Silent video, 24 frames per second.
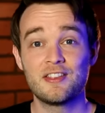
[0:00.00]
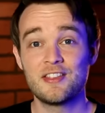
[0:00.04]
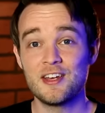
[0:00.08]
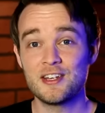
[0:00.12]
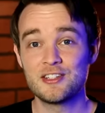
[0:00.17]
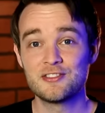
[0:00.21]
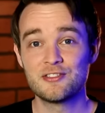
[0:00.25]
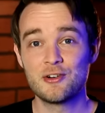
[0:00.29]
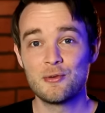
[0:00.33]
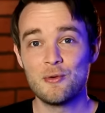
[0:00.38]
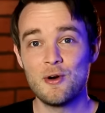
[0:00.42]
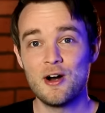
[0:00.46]

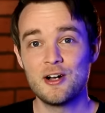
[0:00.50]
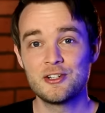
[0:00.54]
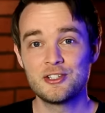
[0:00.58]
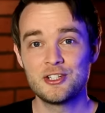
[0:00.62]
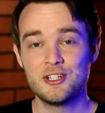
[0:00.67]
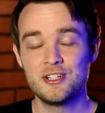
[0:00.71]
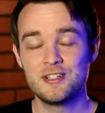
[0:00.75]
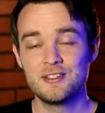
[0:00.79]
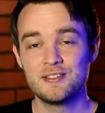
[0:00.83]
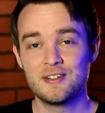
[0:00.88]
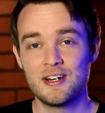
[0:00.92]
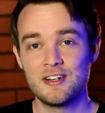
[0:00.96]
Thanks for
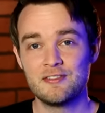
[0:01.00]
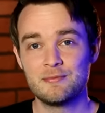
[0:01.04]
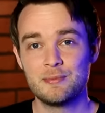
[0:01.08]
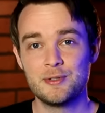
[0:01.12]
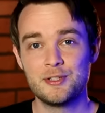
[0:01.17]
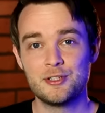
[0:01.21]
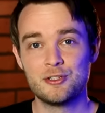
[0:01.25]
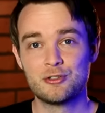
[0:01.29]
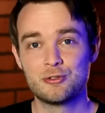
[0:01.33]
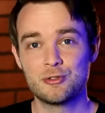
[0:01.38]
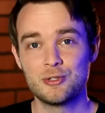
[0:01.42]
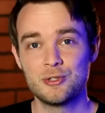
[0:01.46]
watching. I've
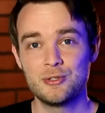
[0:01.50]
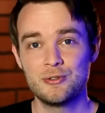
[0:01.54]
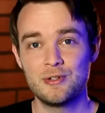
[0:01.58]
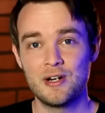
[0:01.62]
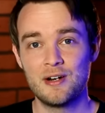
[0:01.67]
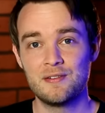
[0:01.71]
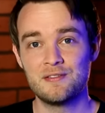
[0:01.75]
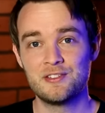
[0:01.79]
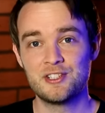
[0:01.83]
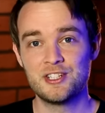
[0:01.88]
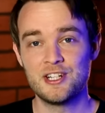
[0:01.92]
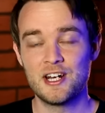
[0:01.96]
been Drew
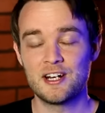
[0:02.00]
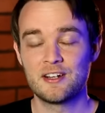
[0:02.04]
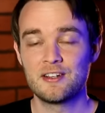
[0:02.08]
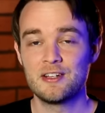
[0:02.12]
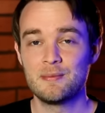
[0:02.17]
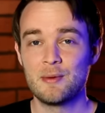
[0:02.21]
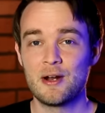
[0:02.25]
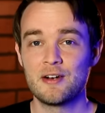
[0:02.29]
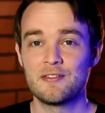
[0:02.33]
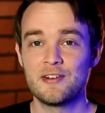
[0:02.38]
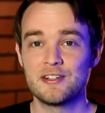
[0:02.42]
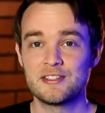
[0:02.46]
of
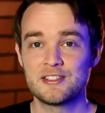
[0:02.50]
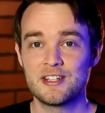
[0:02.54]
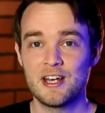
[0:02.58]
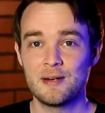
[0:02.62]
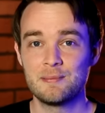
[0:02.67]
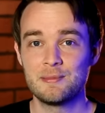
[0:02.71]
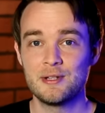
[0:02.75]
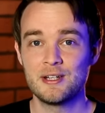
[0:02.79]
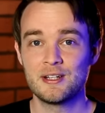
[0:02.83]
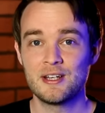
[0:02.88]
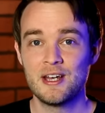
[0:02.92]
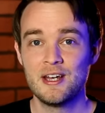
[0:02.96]
Genetically Modified
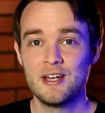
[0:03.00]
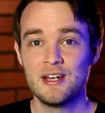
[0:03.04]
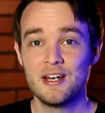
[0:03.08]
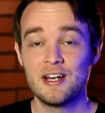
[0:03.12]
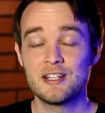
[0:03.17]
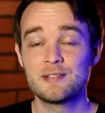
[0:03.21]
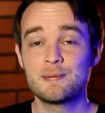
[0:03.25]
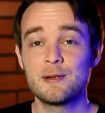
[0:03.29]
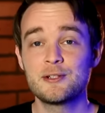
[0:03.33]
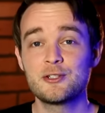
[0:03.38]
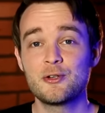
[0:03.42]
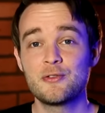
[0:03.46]
Skeptic.
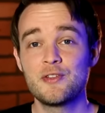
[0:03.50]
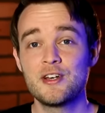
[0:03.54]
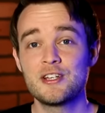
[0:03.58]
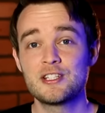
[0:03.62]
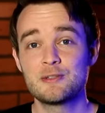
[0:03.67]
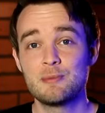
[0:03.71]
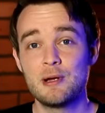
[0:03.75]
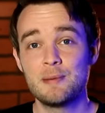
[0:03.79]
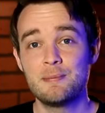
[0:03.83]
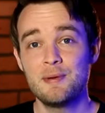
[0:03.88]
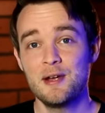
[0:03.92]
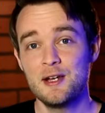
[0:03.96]
A special
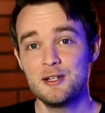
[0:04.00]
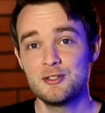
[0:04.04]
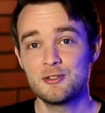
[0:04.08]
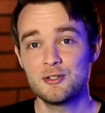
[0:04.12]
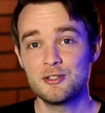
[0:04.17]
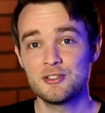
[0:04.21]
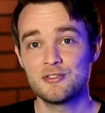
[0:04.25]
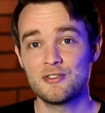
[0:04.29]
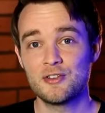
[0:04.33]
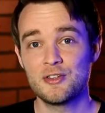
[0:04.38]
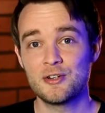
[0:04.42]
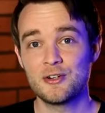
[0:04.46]
thanks to my
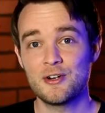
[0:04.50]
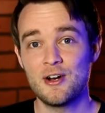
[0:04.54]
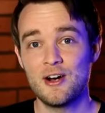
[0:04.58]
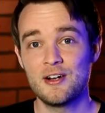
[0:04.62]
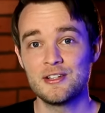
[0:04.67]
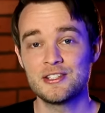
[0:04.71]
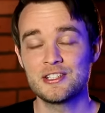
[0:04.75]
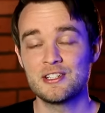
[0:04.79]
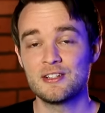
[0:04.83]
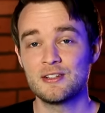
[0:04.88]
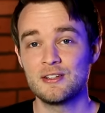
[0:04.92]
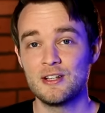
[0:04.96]
patrons for their
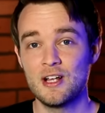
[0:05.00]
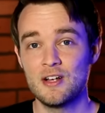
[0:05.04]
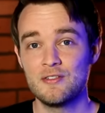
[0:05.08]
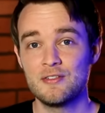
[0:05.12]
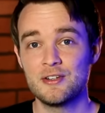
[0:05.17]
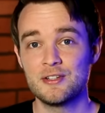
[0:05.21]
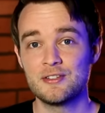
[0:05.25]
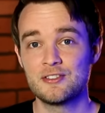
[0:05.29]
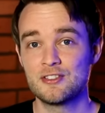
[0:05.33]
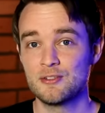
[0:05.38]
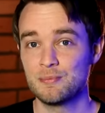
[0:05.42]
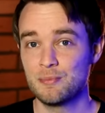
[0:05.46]
constant
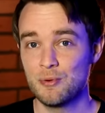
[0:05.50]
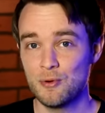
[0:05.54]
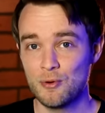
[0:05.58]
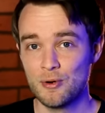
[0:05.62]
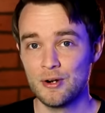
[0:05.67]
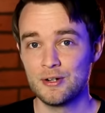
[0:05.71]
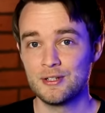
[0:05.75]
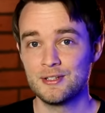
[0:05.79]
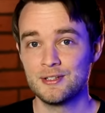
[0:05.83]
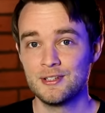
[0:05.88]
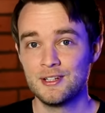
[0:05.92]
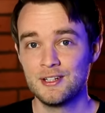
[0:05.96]
love and
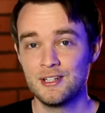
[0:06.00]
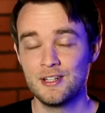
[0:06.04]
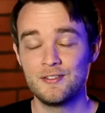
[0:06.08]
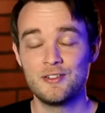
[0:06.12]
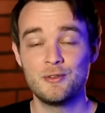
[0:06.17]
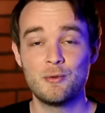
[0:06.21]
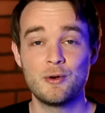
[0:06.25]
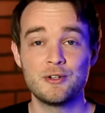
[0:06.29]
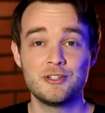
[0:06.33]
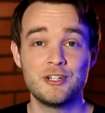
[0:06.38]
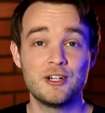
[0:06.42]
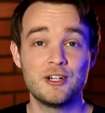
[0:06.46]
support. If
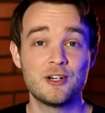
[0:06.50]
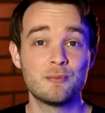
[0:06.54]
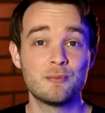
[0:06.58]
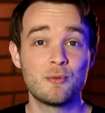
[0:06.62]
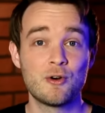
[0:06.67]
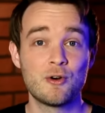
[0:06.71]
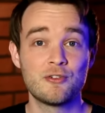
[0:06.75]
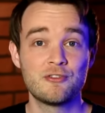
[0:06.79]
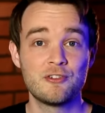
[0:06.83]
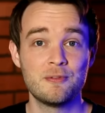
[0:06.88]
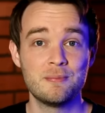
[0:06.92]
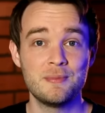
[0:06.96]
you want to hear
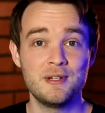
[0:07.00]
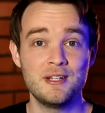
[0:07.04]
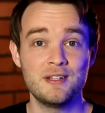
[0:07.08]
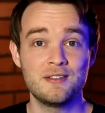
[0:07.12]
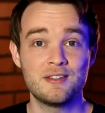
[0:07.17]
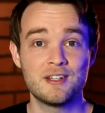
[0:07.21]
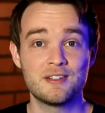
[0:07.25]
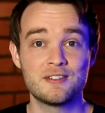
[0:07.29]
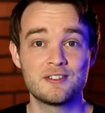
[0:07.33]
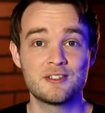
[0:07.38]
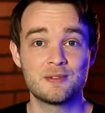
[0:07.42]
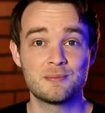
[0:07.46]
more from me,
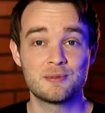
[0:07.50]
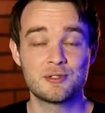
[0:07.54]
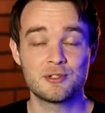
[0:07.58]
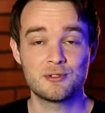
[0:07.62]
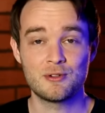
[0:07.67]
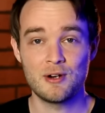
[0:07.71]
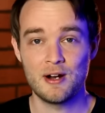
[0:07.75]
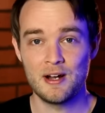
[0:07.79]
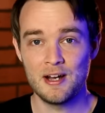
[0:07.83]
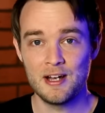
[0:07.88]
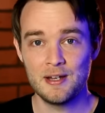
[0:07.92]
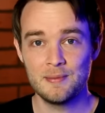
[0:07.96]
then
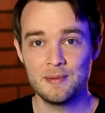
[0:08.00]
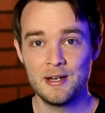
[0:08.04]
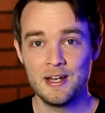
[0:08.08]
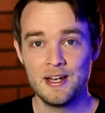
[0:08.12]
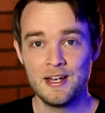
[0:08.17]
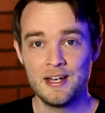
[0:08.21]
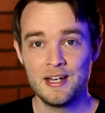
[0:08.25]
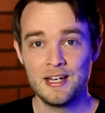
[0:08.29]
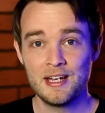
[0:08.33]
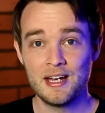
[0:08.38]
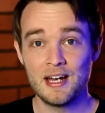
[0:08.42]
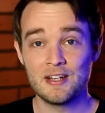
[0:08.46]
subscribe.
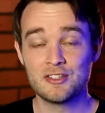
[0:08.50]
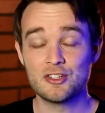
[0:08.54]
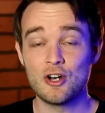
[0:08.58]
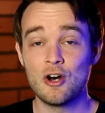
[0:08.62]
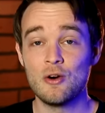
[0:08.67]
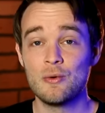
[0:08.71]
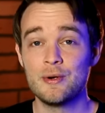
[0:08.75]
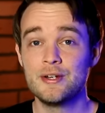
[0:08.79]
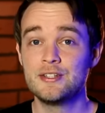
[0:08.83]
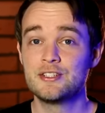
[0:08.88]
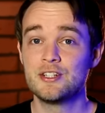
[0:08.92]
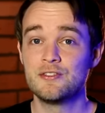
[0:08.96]
As
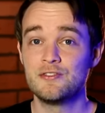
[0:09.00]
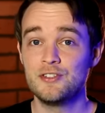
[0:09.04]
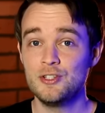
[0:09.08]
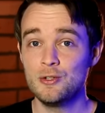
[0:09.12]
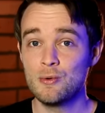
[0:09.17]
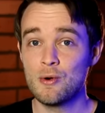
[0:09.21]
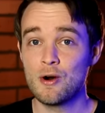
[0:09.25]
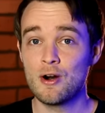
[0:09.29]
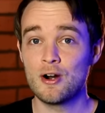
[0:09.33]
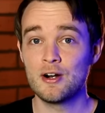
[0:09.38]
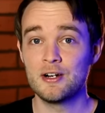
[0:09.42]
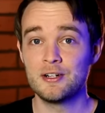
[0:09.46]
always, if
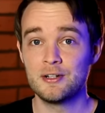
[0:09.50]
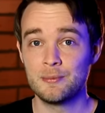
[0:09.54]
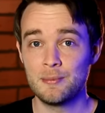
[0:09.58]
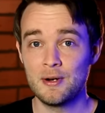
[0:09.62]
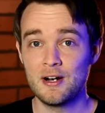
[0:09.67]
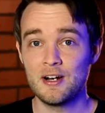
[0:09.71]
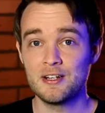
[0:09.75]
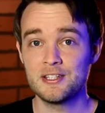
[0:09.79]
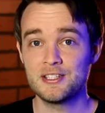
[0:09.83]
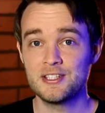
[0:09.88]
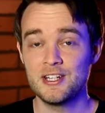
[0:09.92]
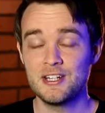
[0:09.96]
you are an
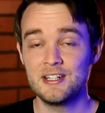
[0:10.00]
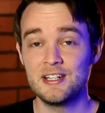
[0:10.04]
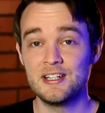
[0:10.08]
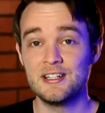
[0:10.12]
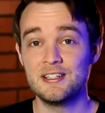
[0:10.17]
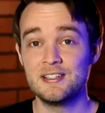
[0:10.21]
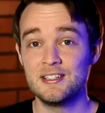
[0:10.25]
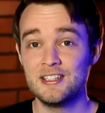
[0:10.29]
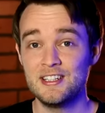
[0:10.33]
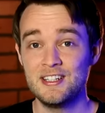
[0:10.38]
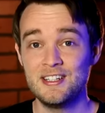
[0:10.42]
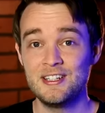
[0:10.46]
apostate
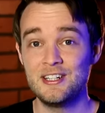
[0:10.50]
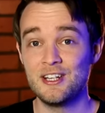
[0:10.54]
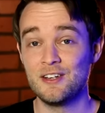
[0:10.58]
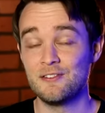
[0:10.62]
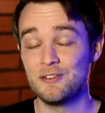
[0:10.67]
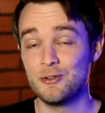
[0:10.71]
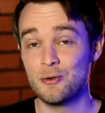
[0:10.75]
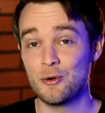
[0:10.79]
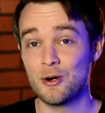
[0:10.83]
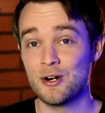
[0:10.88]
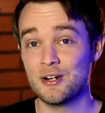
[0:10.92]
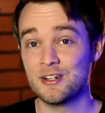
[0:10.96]
in need,
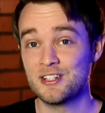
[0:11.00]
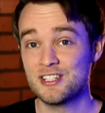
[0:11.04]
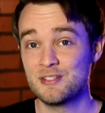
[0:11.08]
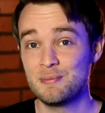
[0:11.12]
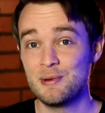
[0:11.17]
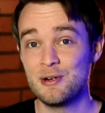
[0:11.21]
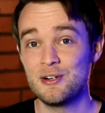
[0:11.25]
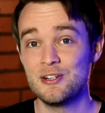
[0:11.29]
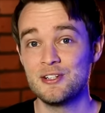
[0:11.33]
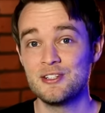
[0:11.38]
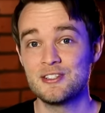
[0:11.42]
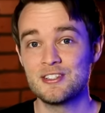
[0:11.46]
if you are
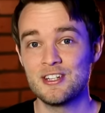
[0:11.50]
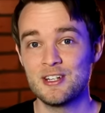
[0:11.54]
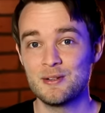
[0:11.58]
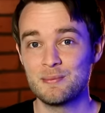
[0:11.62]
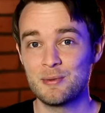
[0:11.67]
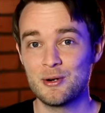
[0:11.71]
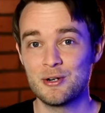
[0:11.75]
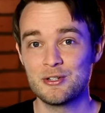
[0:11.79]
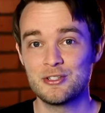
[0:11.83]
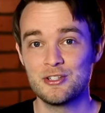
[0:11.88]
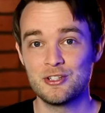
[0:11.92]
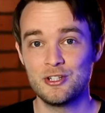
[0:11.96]
experiencing
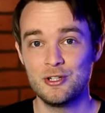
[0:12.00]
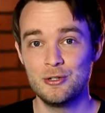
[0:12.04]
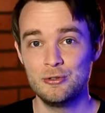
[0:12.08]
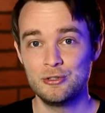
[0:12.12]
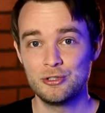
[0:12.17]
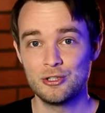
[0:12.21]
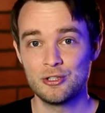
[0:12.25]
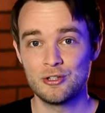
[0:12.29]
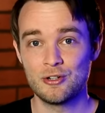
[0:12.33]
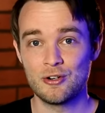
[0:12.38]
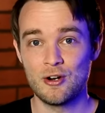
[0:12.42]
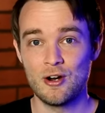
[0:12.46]

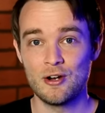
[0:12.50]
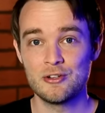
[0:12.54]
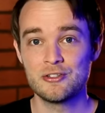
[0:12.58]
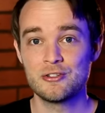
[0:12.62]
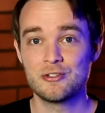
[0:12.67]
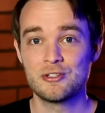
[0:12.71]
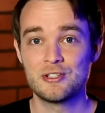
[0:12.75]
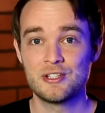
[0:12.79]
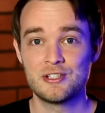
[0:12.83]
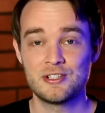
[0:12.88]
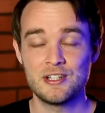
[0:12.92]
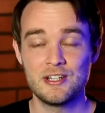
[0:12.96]
persecution or
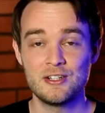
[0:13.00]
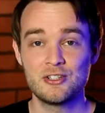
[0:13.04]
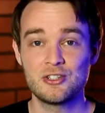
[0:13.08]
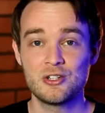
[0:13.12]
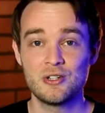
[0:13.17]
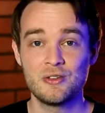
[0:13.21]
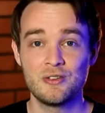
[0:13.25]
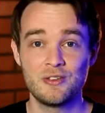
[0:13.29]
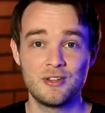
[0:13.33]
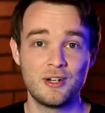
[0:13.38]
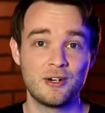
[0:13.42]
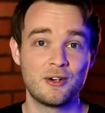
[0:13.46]

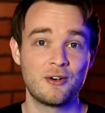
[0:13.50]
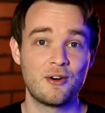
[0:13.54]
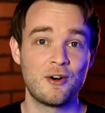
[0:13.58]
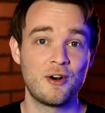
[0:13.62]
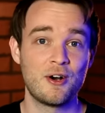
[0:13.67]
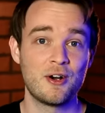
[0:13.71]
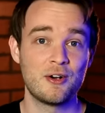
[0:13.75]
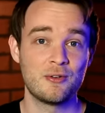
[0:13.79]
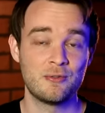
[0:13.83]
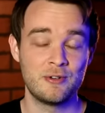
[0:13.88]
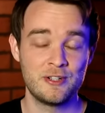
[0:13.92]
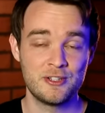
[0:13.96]
ostracization, there
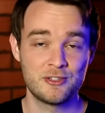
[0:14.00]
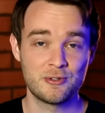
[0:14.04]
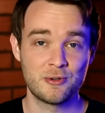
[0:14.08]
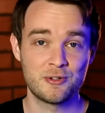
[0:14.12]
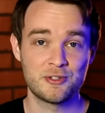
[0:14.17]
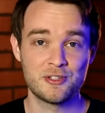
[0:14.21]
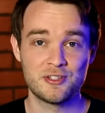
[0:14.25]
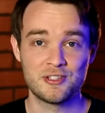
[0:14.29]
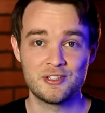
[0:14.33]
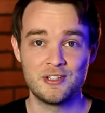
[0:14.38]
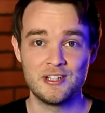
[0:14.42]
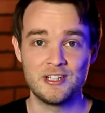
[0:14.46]
are
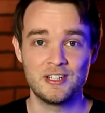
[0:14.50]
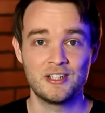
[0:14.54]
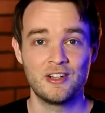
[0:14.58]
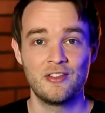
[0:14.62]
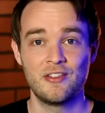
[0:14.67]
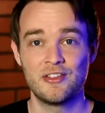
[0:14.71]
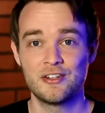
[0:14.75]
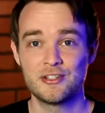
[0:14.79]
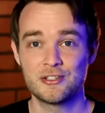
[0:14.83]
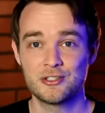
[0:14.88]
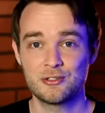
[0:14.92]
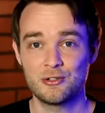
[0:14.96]
resources linked
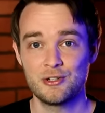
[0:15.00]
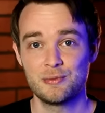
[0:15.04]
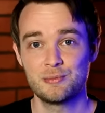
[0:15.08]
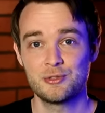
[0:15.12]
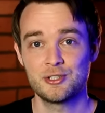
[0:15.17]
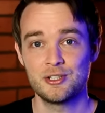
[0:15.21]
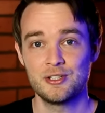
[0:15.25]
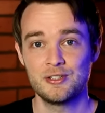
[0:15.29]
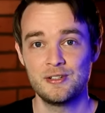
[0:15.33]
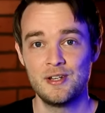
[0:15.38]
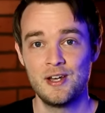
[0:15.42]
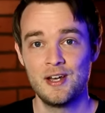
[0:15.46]
in the
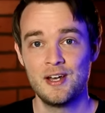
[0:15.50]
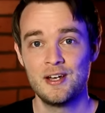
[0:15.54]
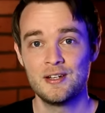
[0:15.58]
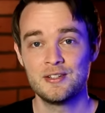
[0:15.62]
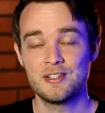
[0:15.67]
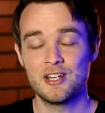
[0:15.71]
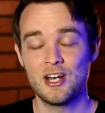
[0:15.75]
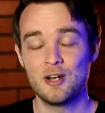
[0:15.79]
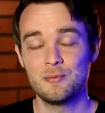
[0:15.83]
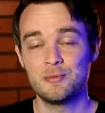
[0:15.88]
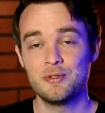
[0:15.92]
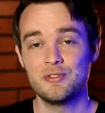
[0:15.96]
description
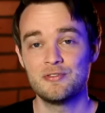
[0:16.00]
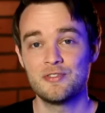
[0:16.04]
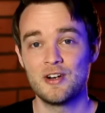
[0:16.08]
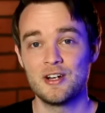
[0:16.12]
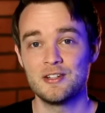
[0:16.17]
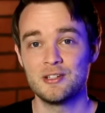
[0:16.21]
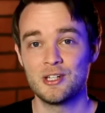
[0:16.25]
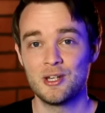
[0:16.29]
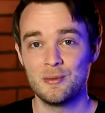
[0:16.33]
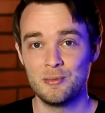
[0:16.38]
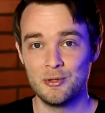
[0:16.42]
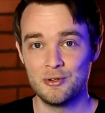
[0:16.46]
to help you
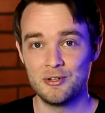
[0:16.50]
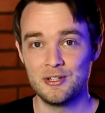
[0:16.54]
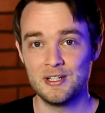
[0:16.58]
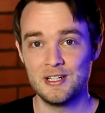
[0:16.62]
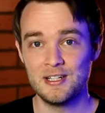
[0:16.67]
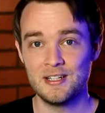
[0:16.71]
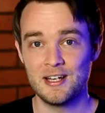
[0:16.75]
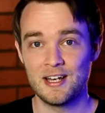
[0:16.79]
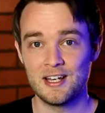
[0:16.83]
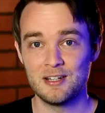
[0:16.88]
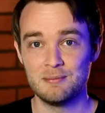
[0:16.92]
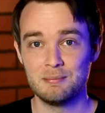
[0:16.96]
find
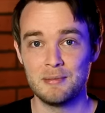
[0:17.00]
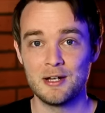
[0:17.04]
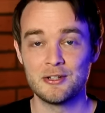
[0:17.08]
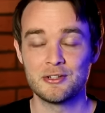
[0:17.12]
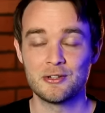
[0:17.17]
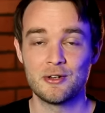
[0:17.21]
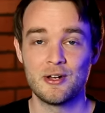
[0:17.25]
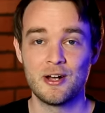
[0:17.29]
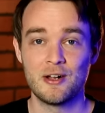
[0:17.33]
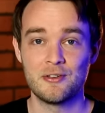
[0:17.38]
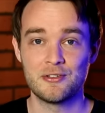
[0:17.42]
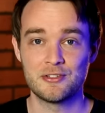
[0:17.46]
community and
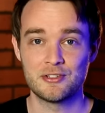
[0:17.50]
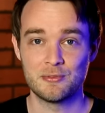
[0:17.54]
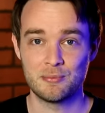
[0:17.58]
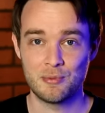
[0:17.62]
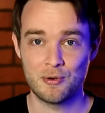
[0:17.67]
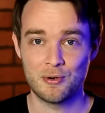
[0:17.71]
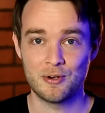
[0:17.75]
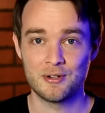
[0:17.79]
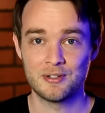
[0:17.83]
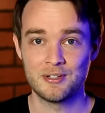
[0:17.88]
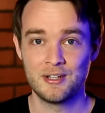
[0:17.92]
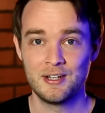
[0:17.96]
mental health
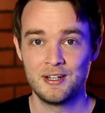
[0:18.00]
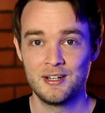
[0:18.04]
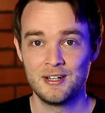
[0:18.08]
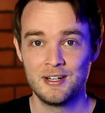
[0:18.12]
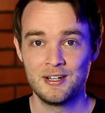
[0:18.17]
support.